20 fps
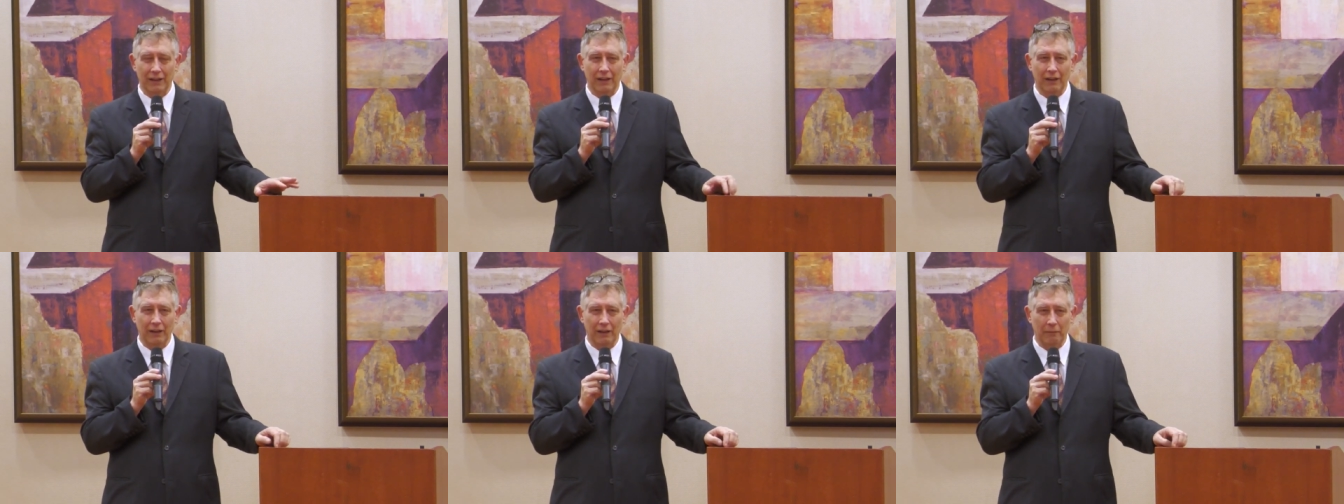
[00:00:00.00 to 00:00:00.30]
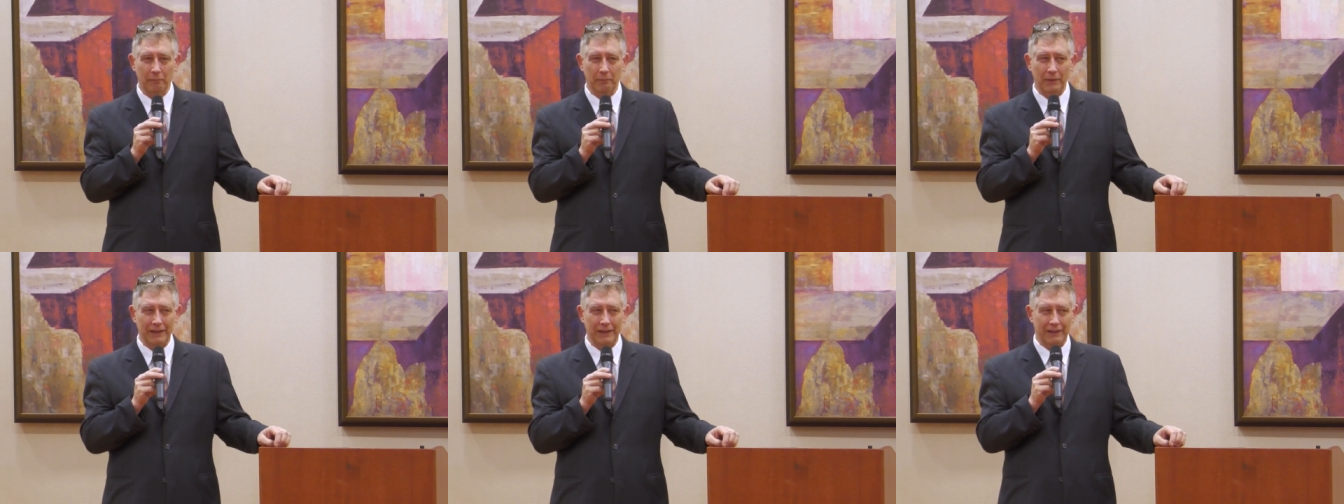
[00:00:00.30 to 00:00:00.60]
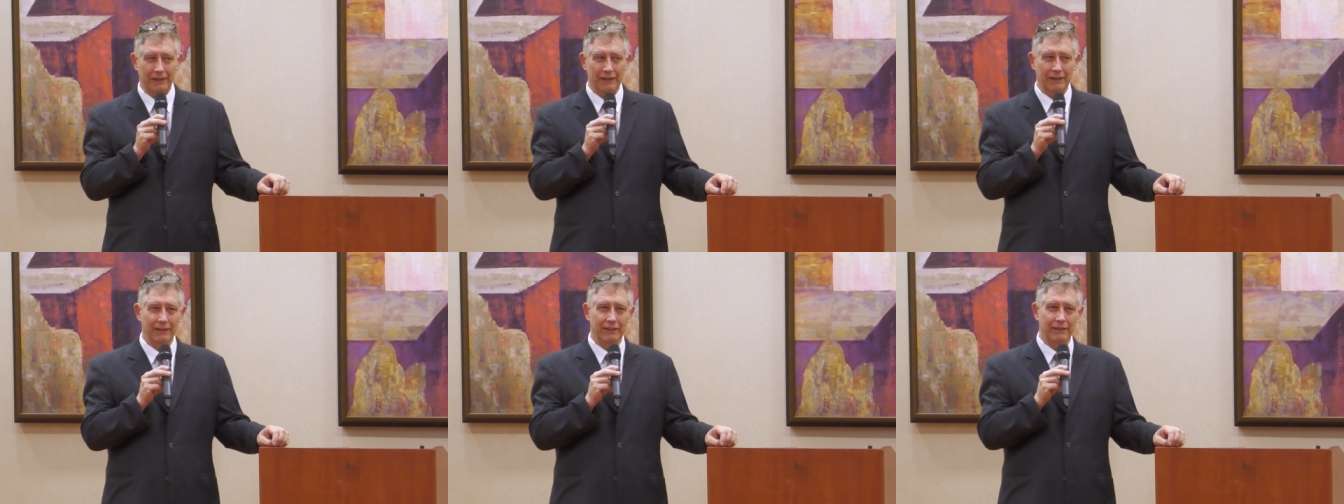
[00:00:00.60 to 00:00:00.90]
uh, but
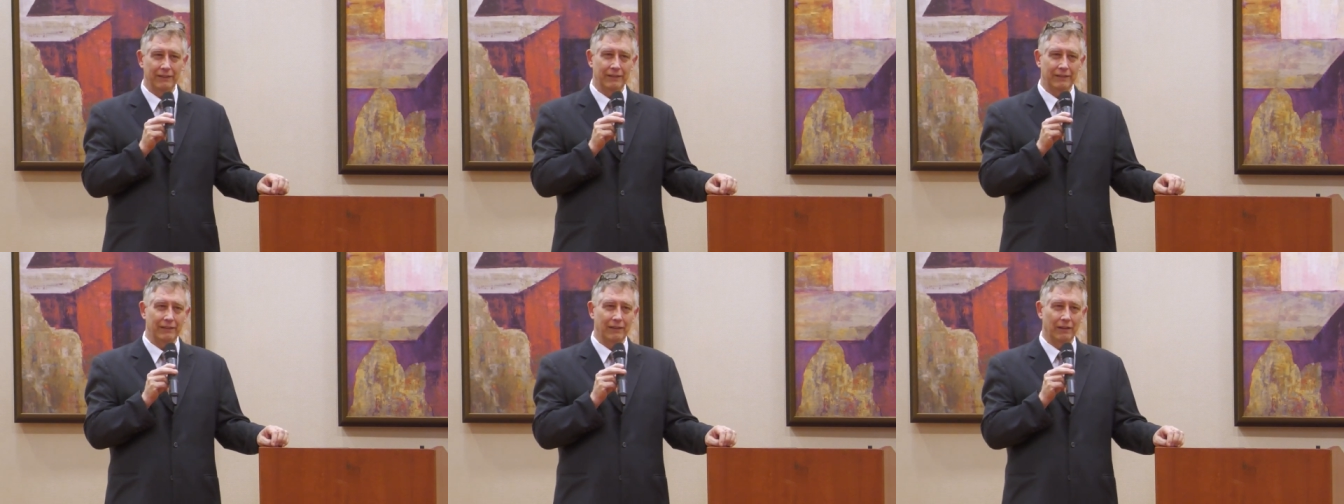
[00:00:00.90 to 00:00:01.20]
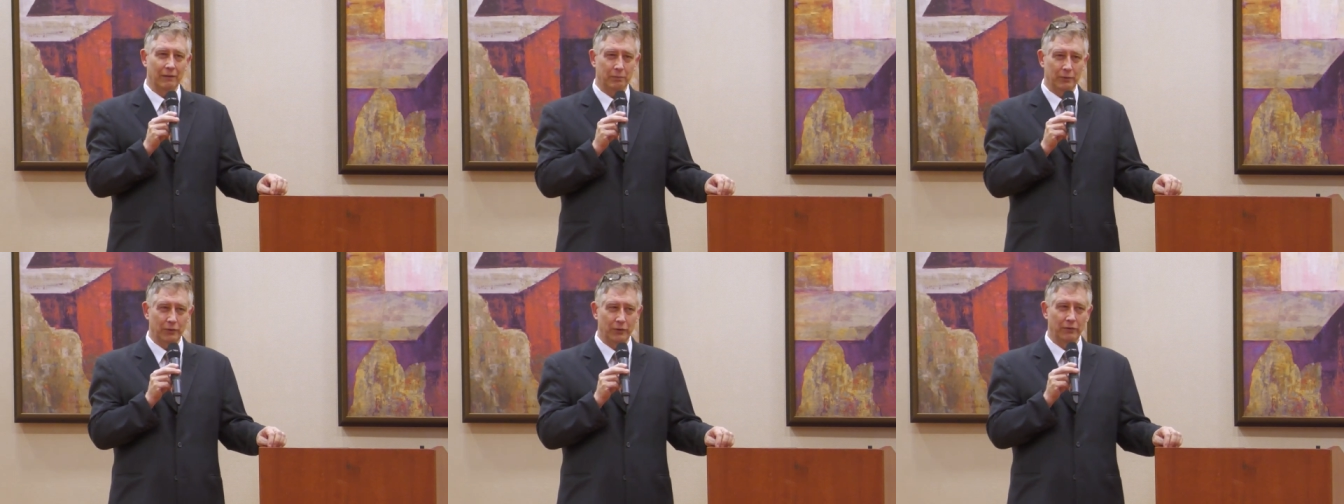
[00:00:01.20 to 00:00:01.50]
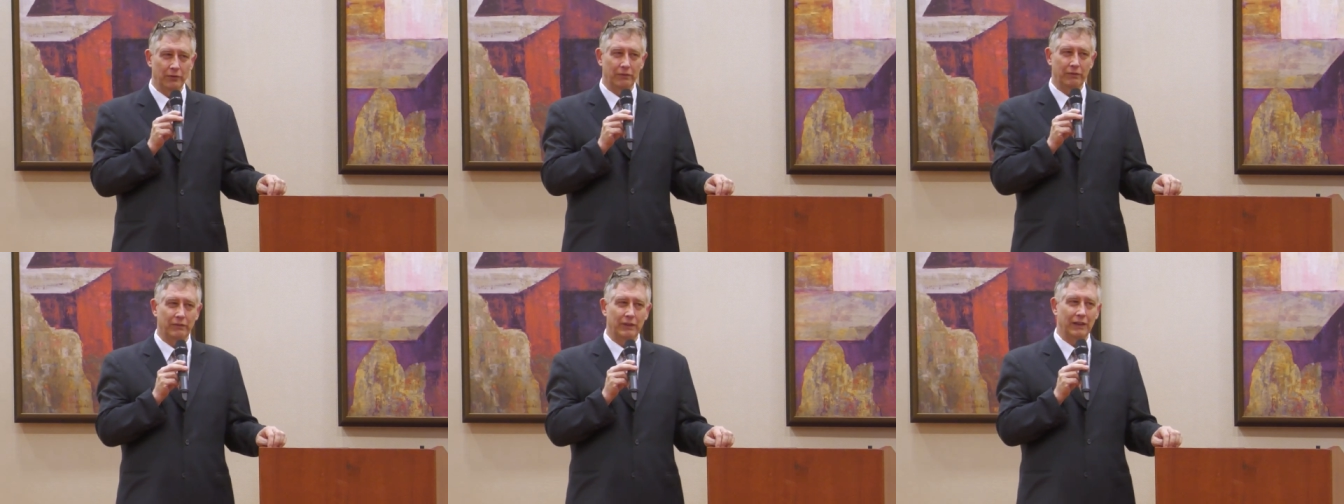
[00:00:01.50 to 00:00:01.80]
it is
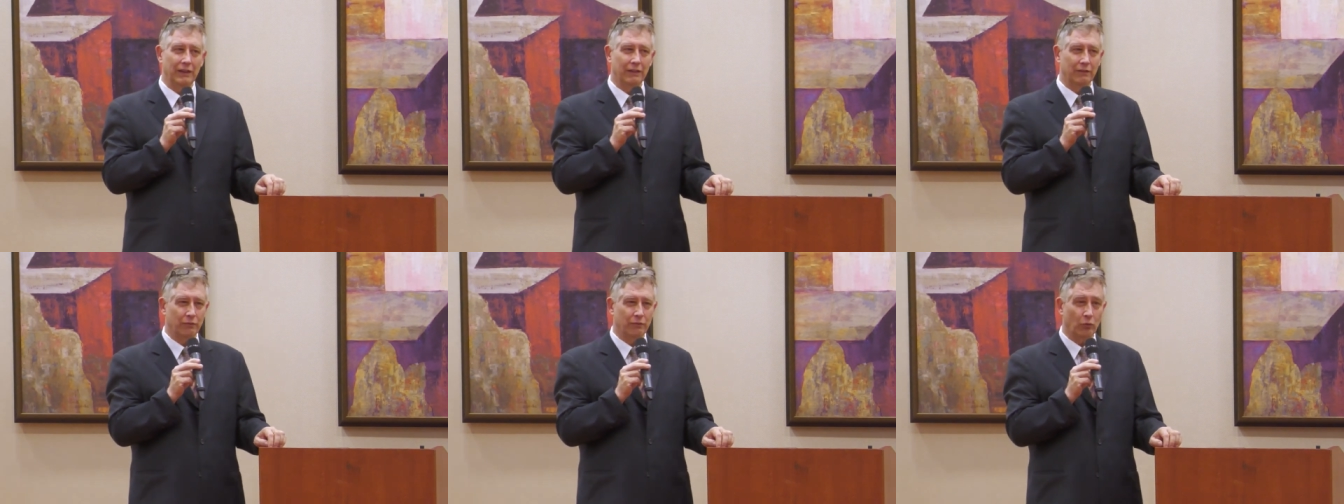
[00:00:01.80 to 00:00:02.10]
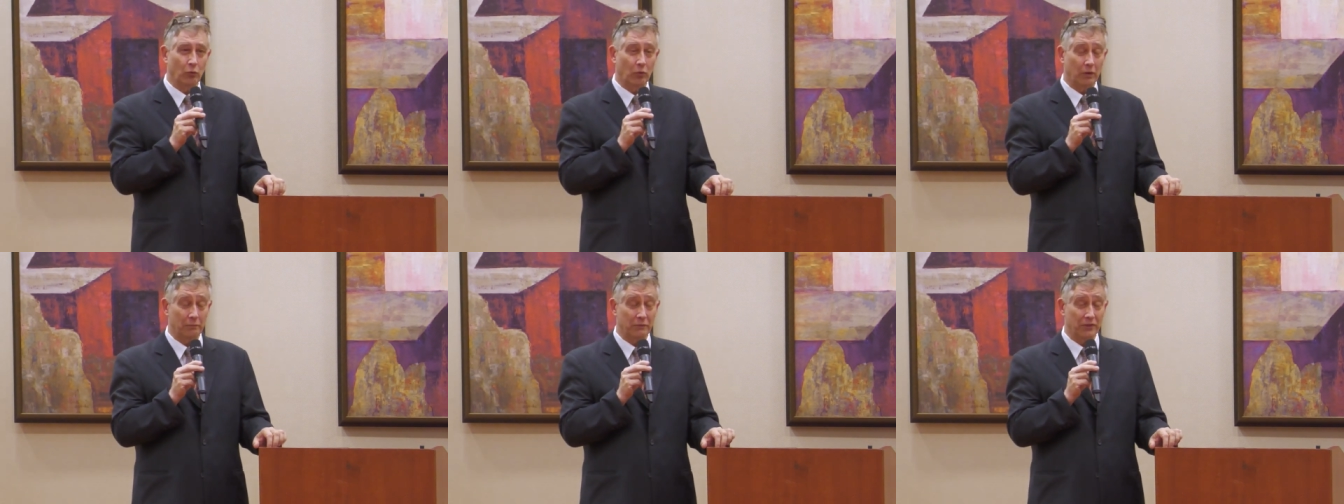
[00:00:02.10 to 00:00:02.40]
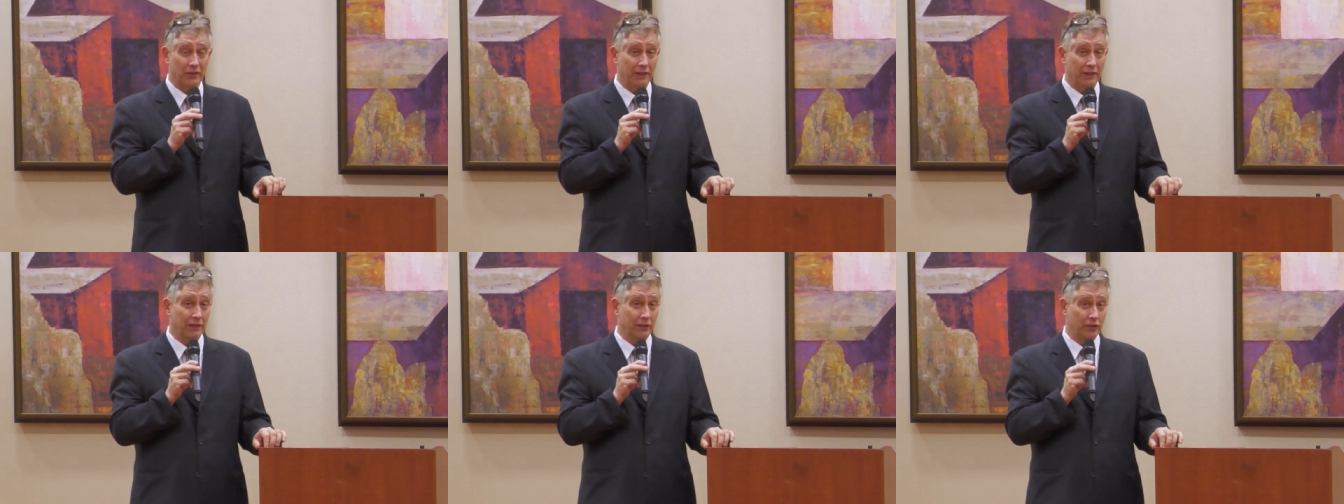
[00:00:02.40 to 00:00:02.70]
approved in
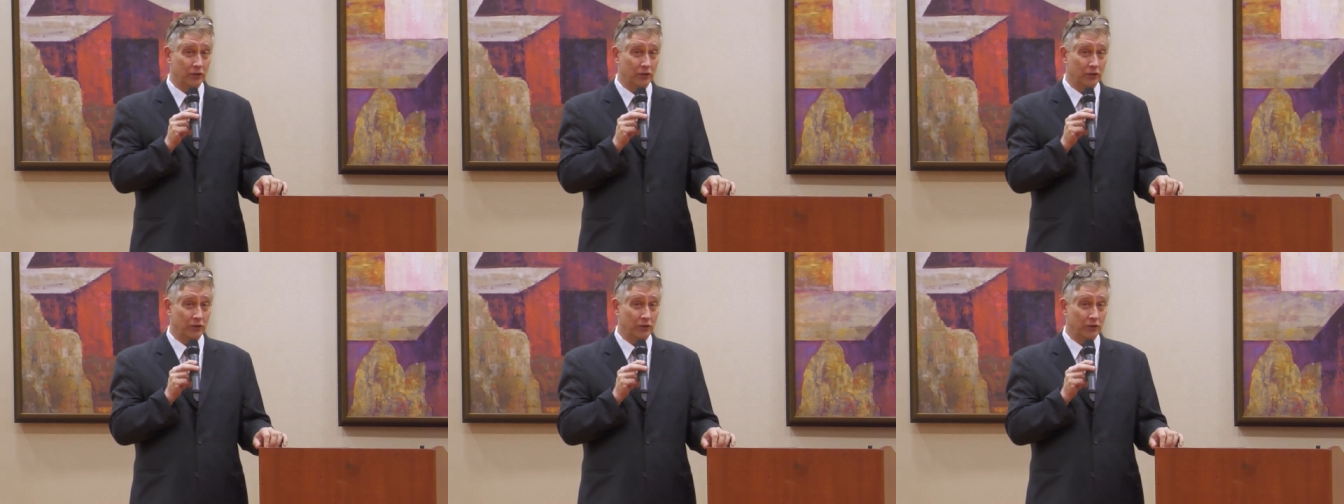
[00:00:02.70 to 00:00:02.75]
forms that